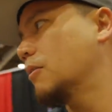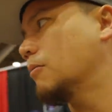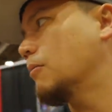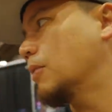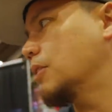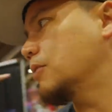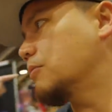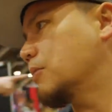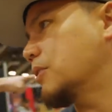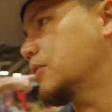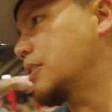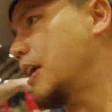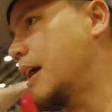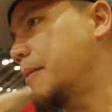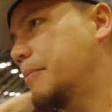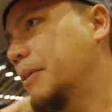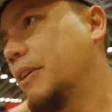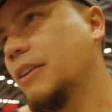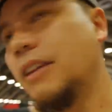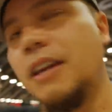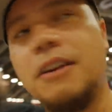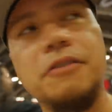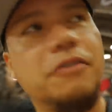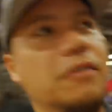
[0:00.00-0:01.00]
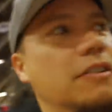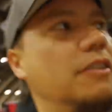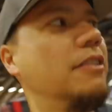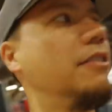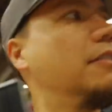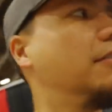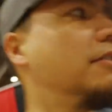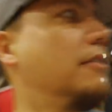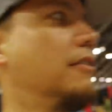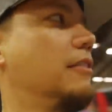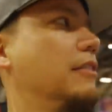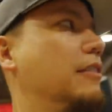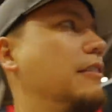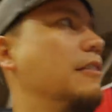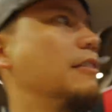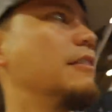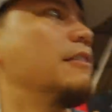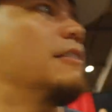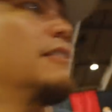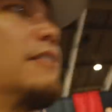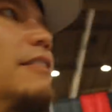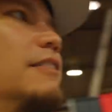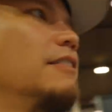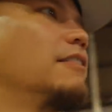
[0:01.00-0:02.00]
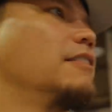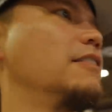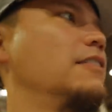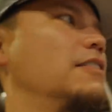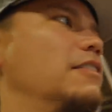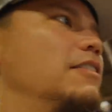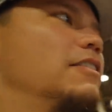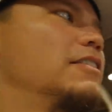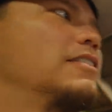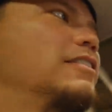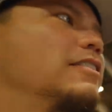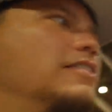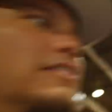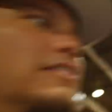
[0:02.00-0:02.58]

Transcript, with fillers: what, what's happening, Dave? Look at this, look at this. Quick, quick,